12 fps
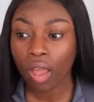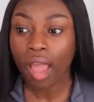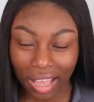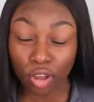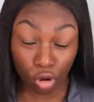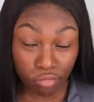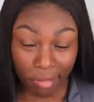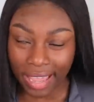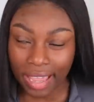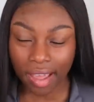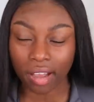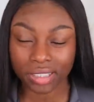A
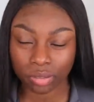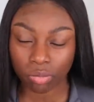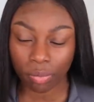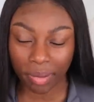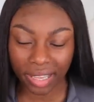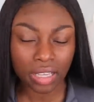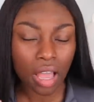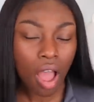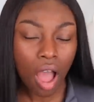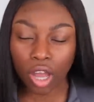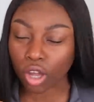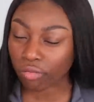great customer base,
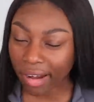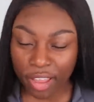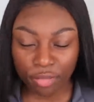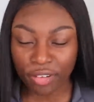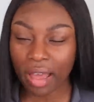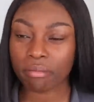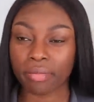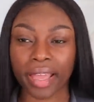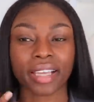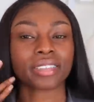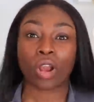a great fan base,